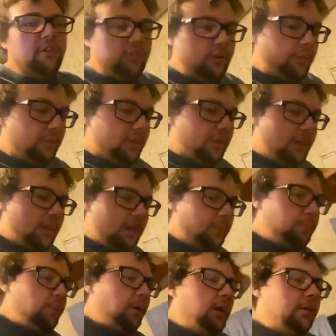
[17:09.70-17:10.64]
don't really
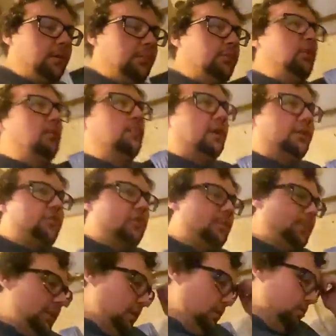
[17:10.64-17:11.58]
bother them too much.
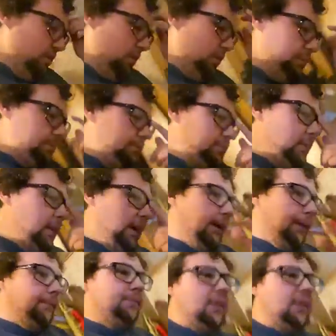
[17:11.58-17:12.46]
But also, yeah.